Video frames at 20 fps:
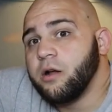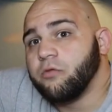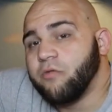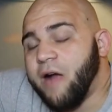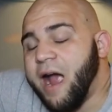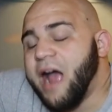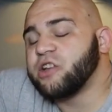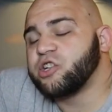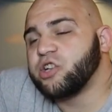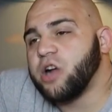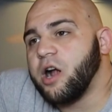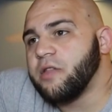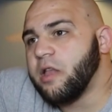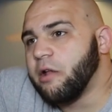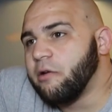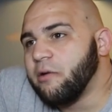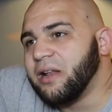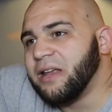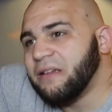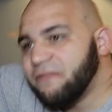rash guard
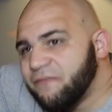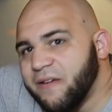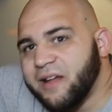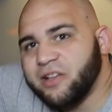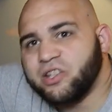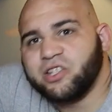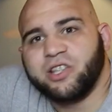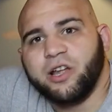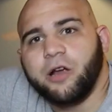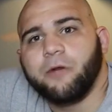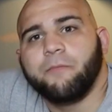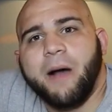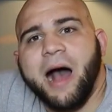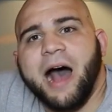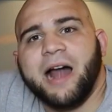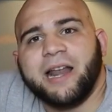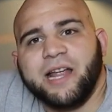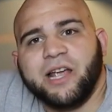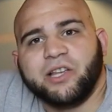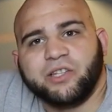that really fits their
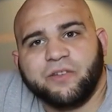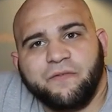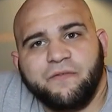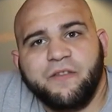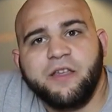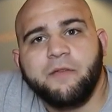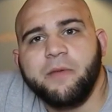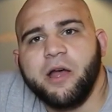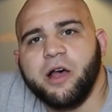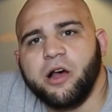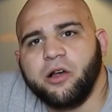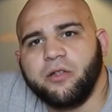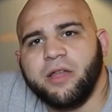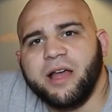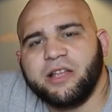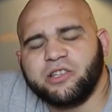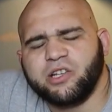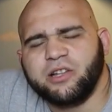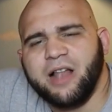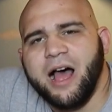body as a female
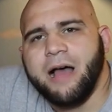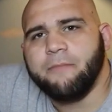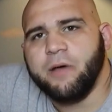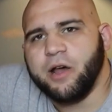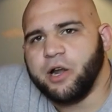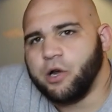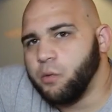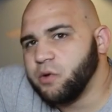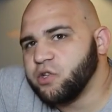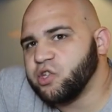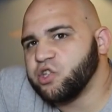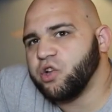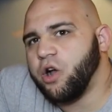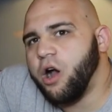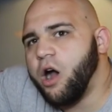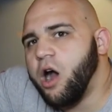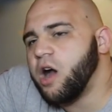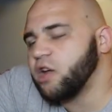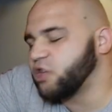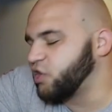that's a lot better, which is
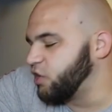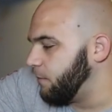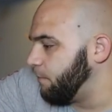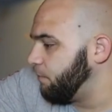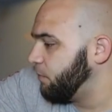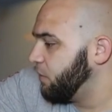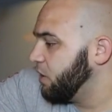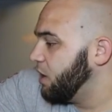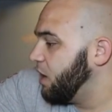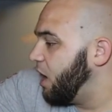awesome.